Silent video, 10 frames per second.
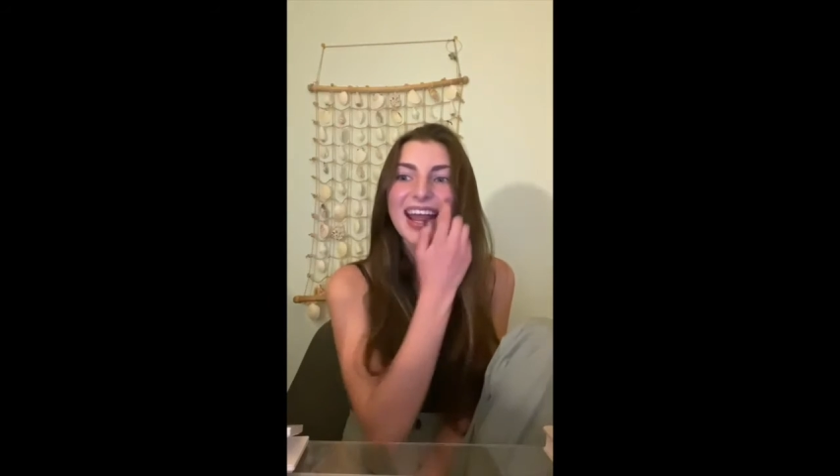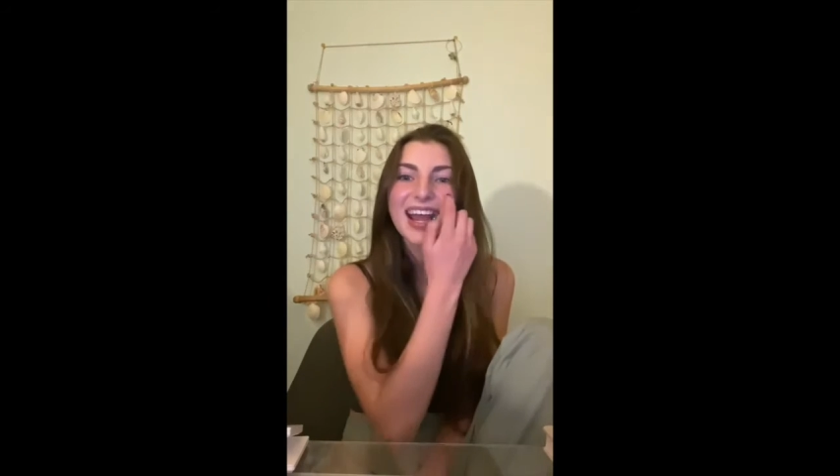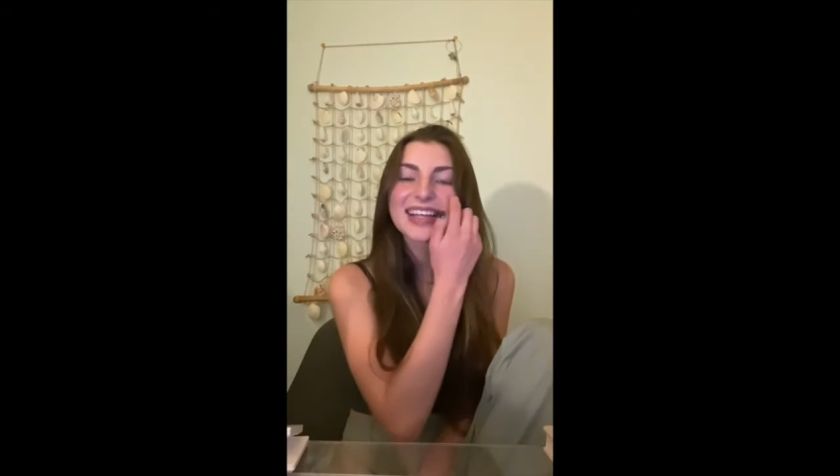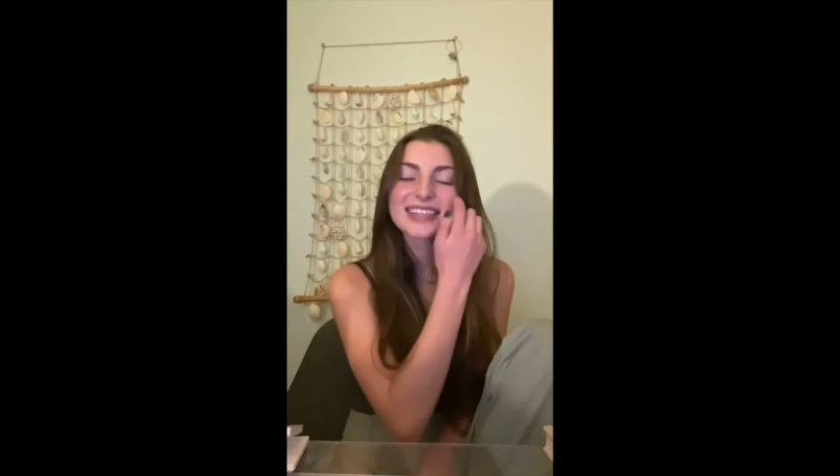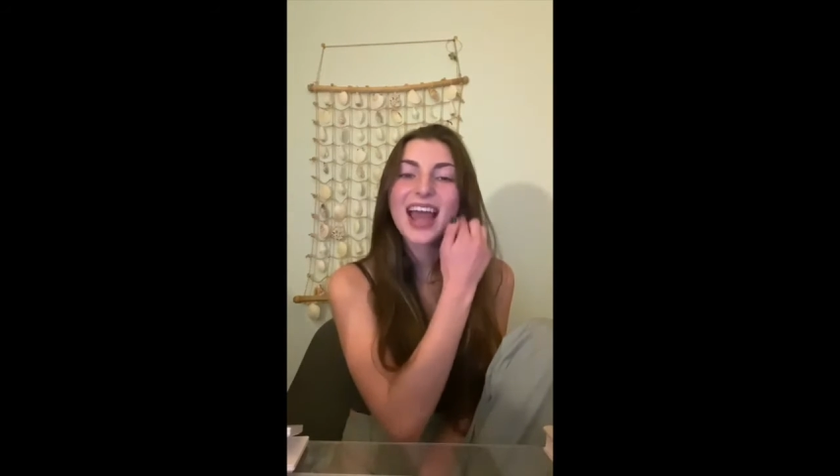
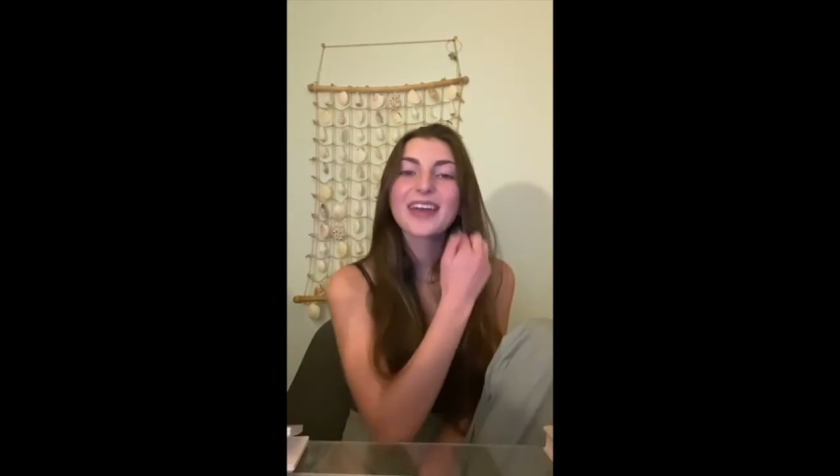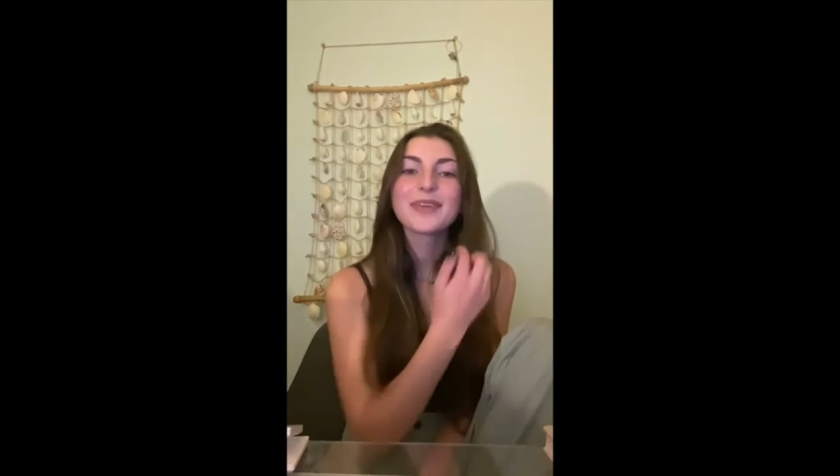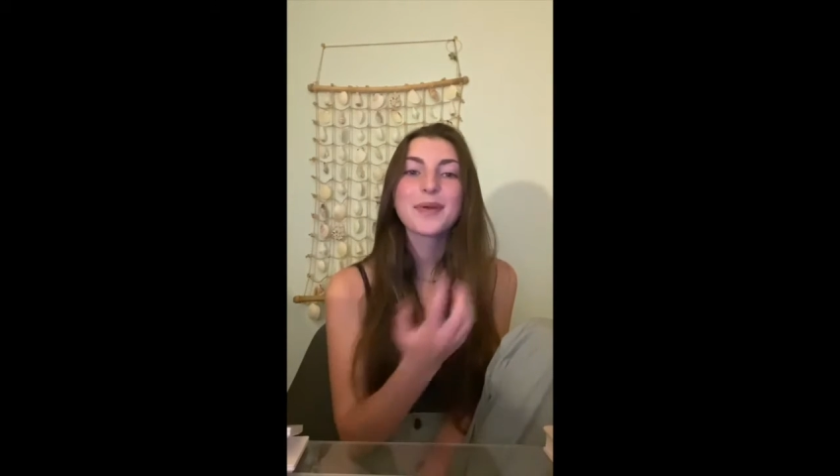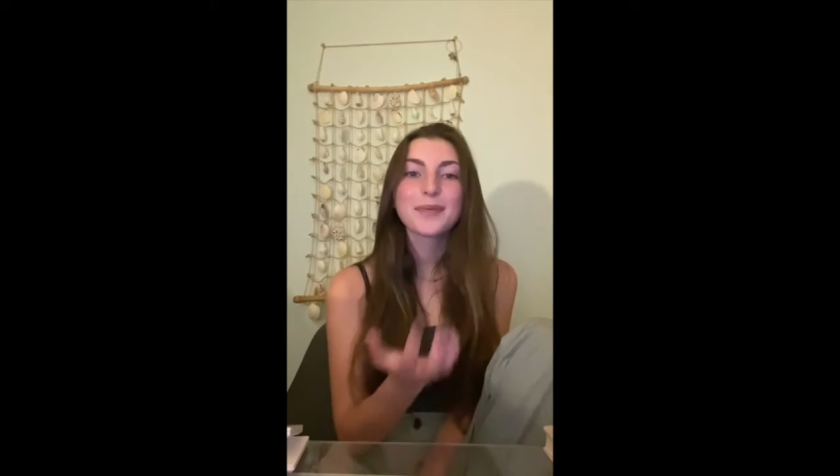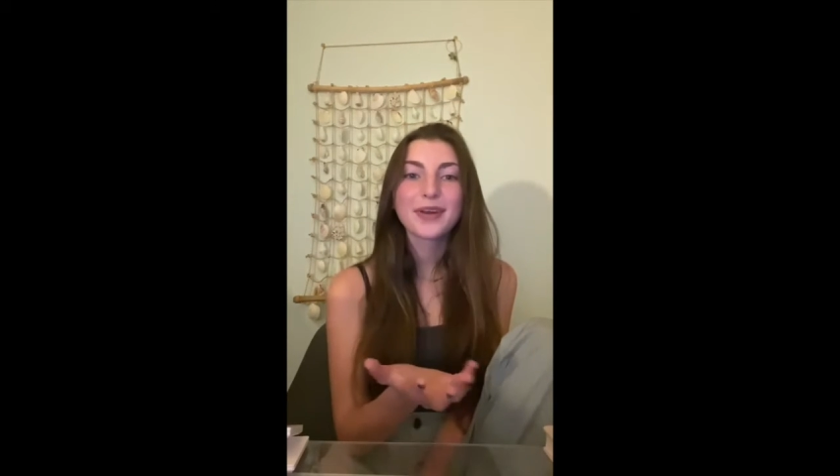and I
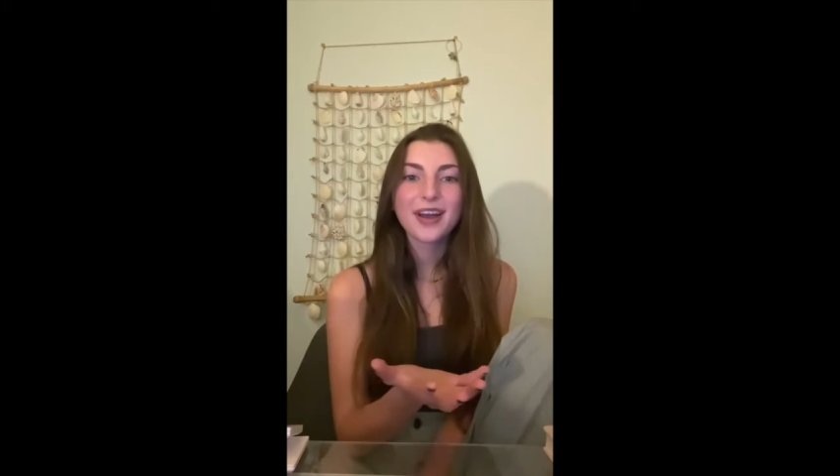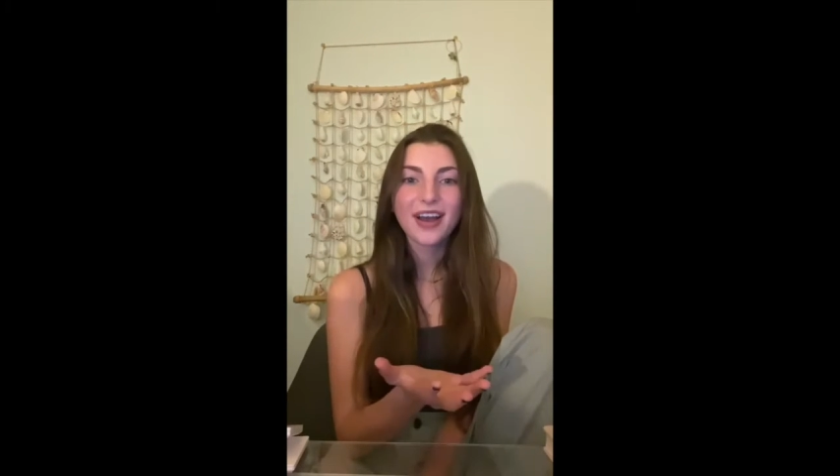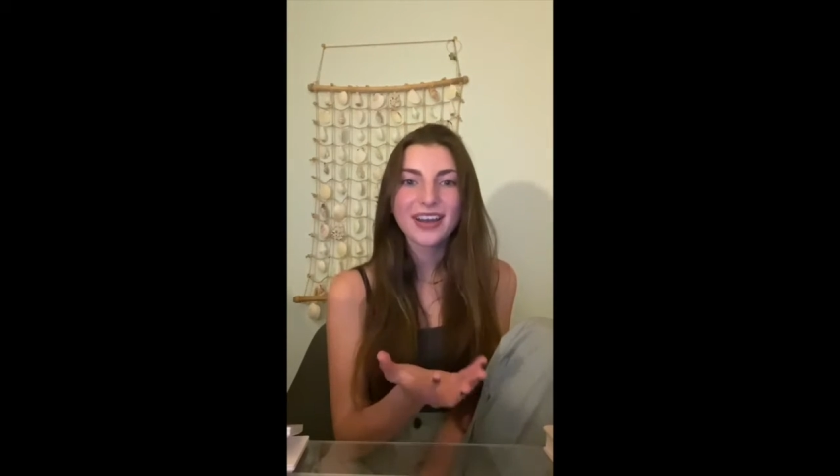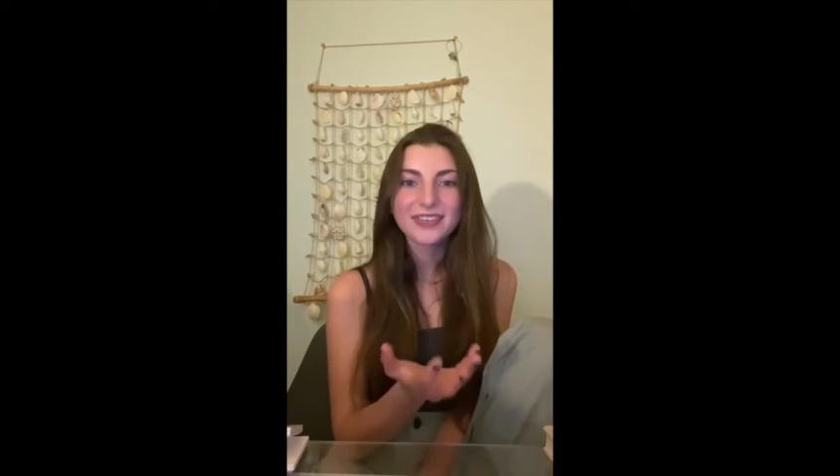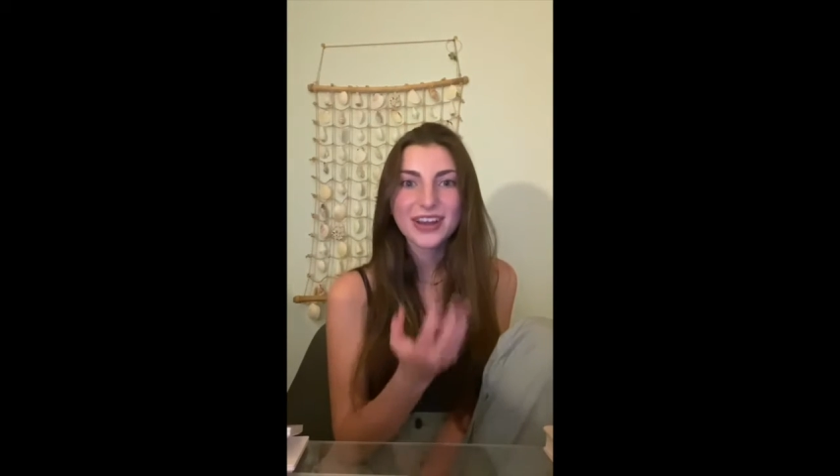remember
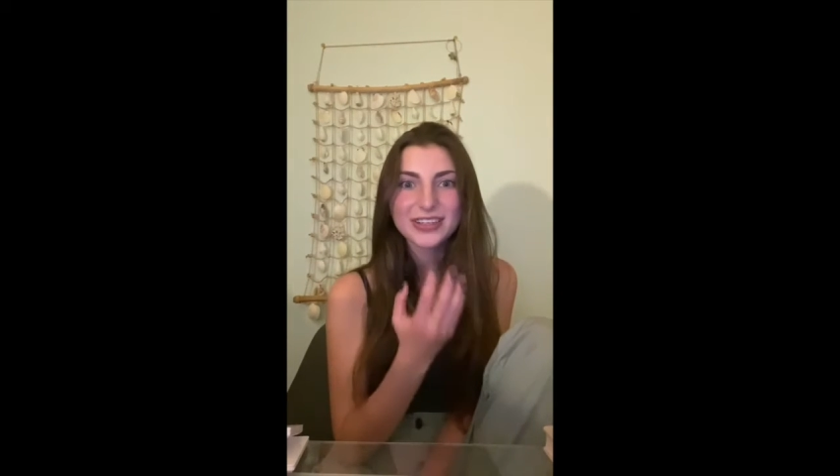on